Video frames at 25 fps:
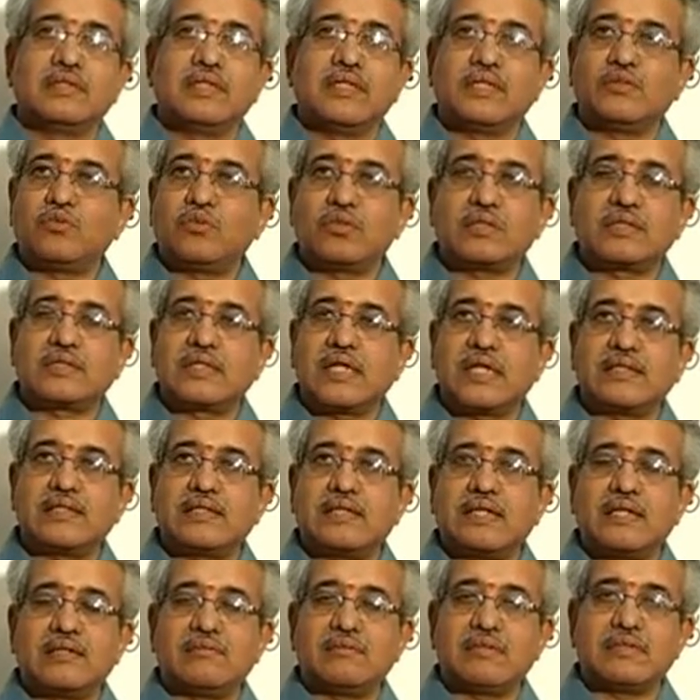It won't stand
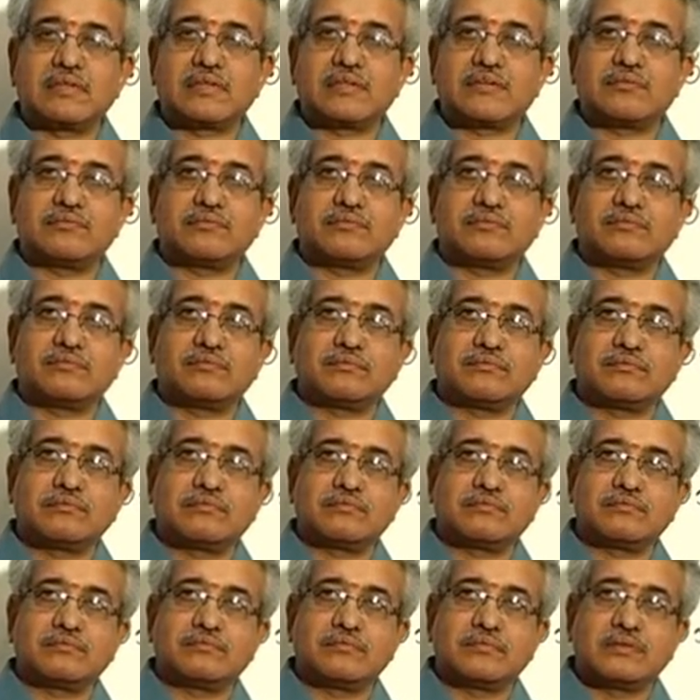there always.
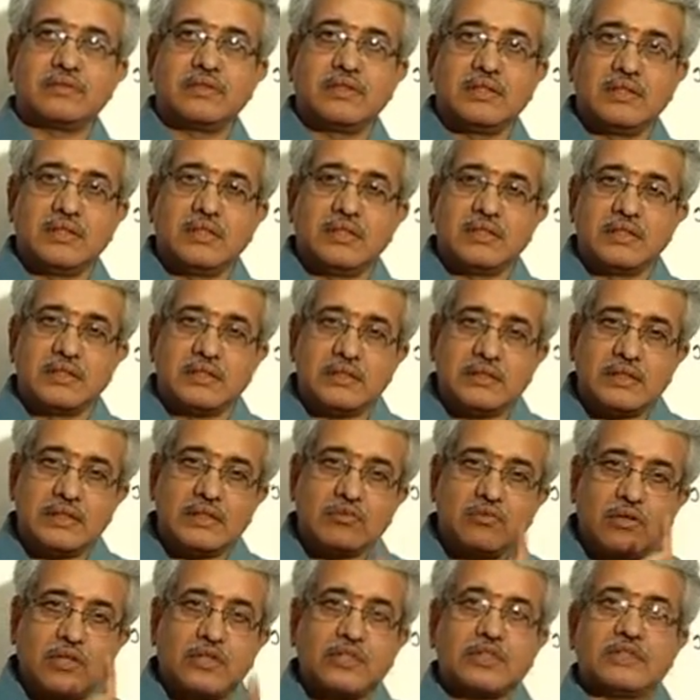This
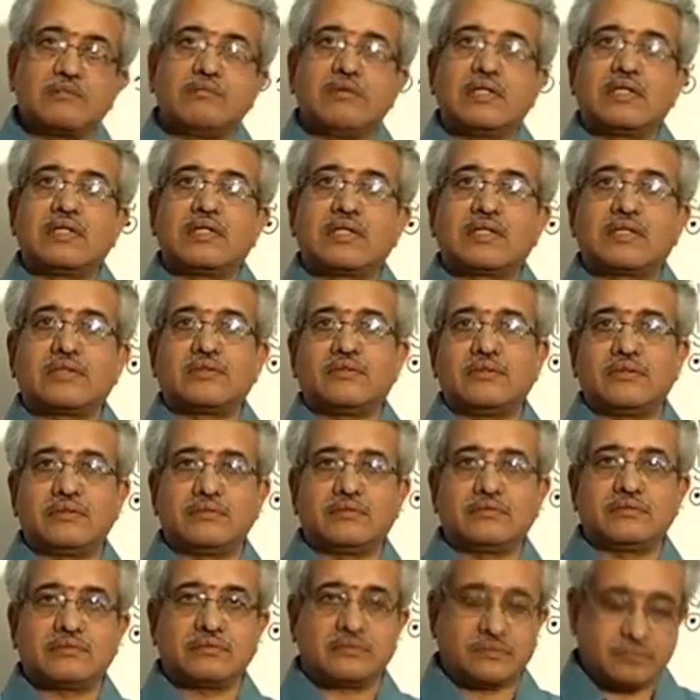is what is to be understood.
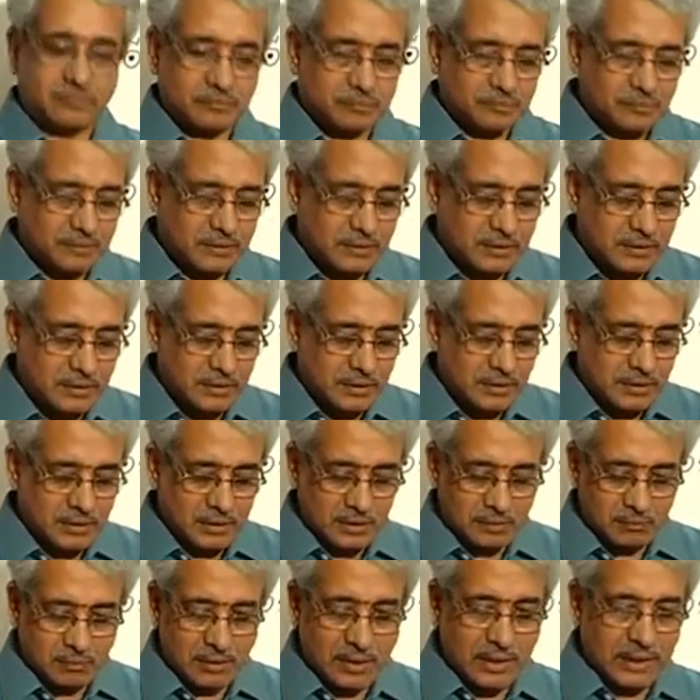
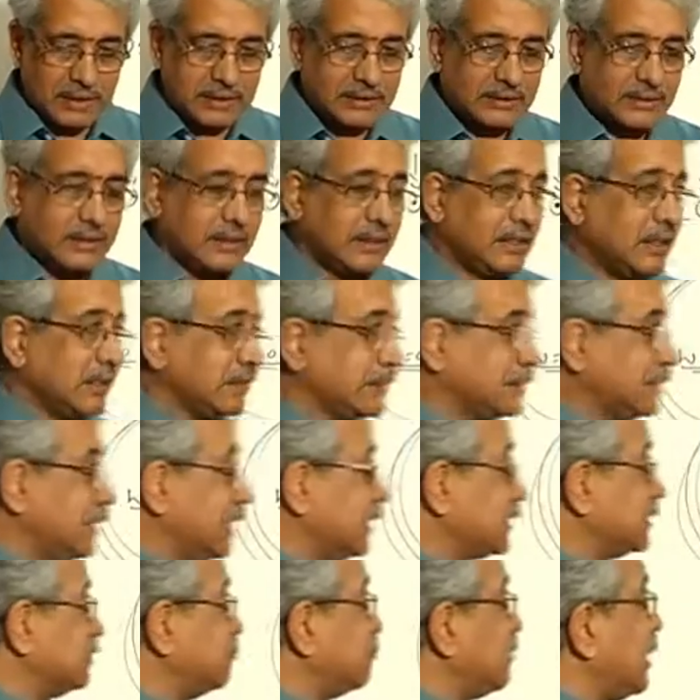Because
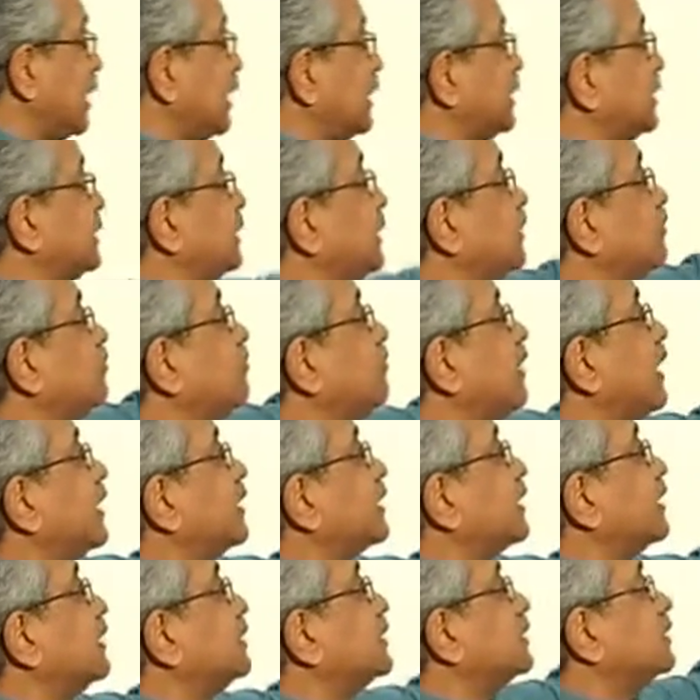there the balancing
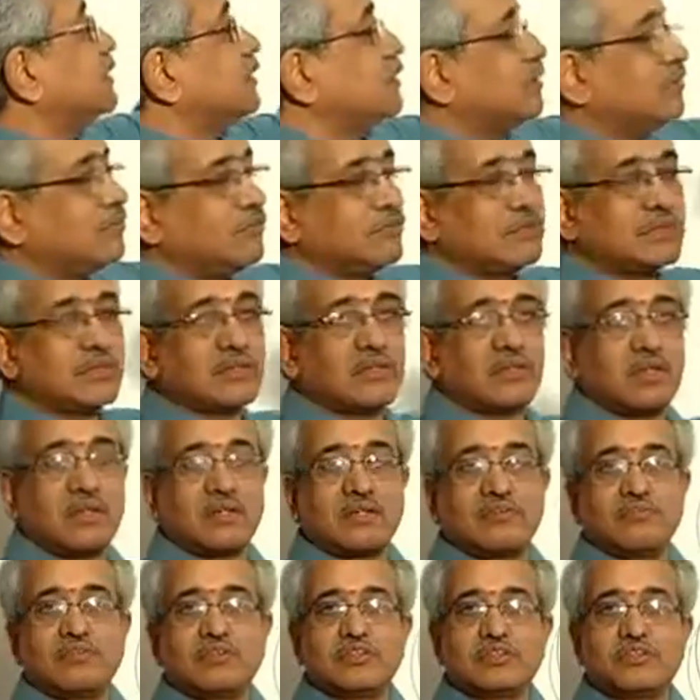factor is
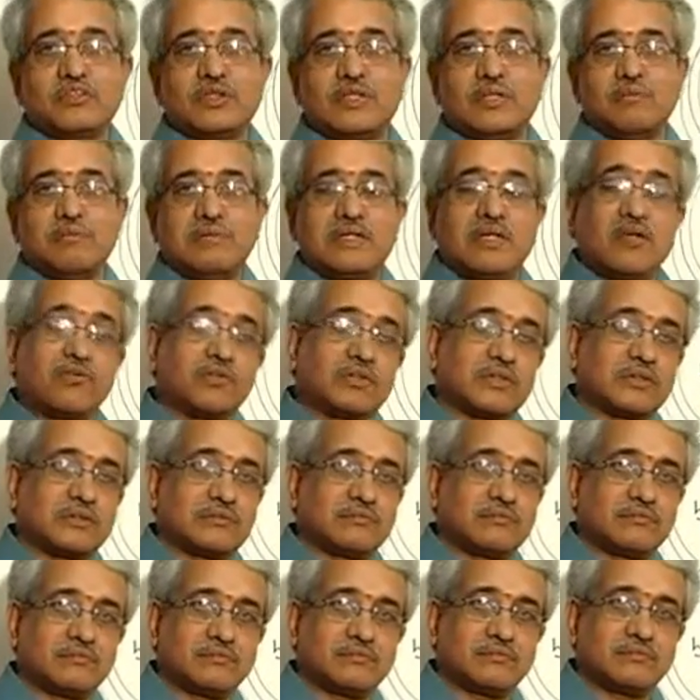withdrawn once you keep it out.
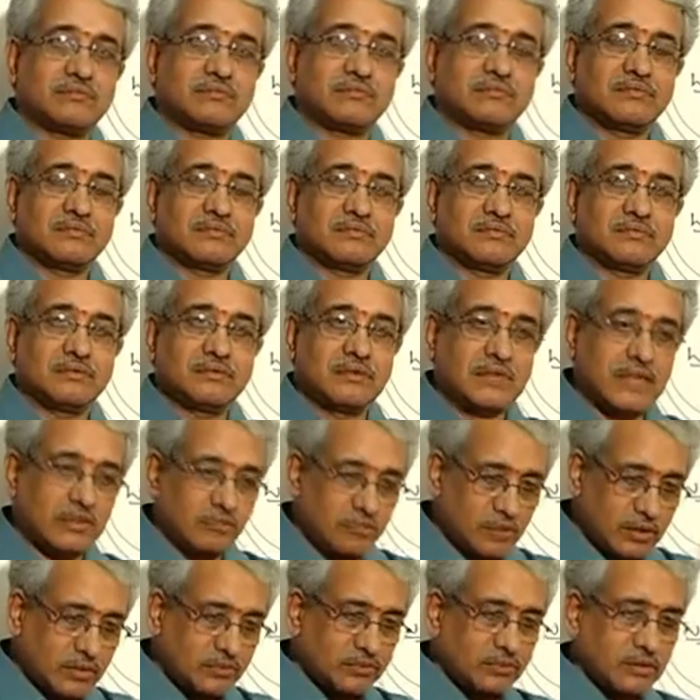
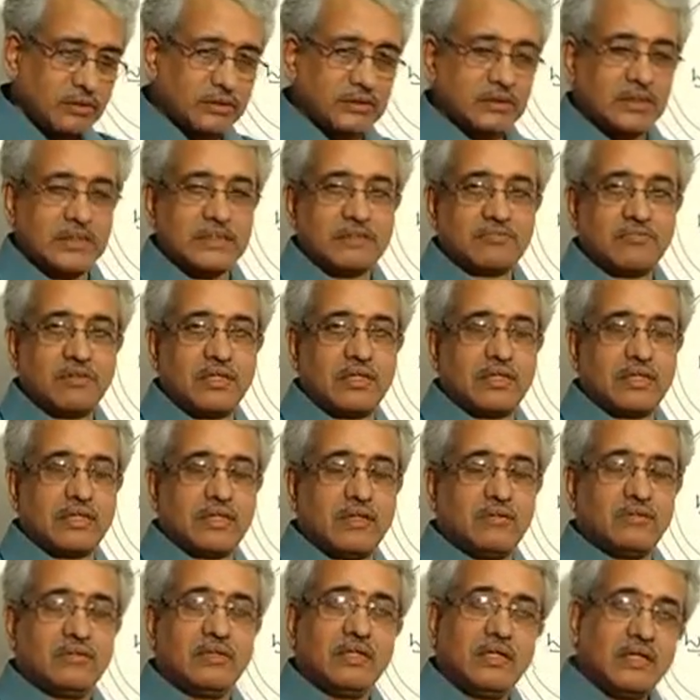Therefore it starts falling
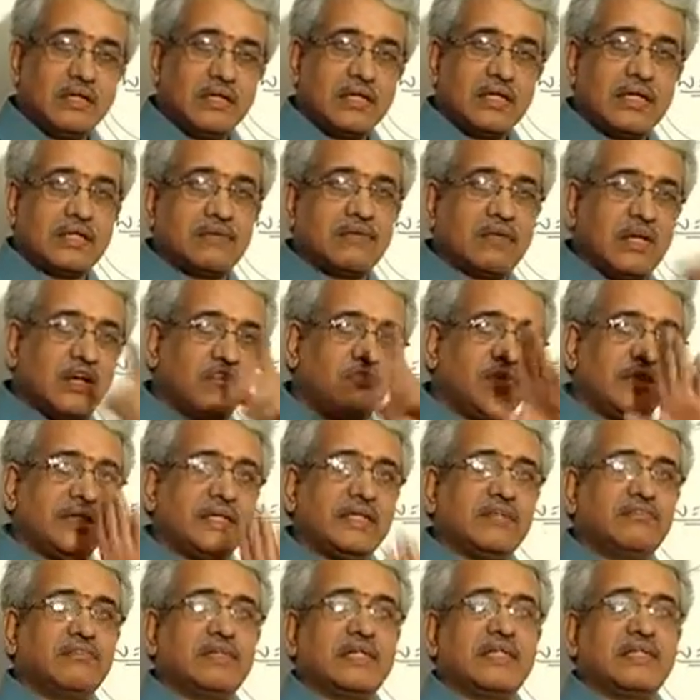down. It will have weight
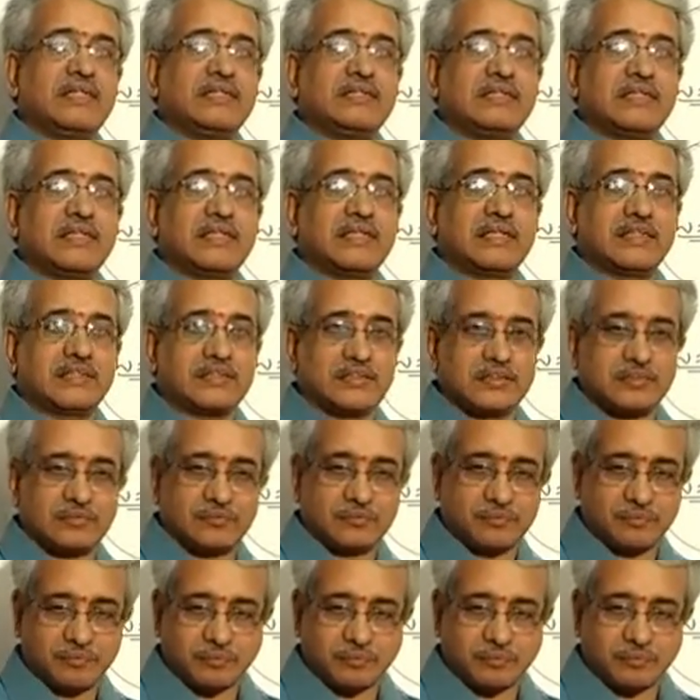definitely in that case.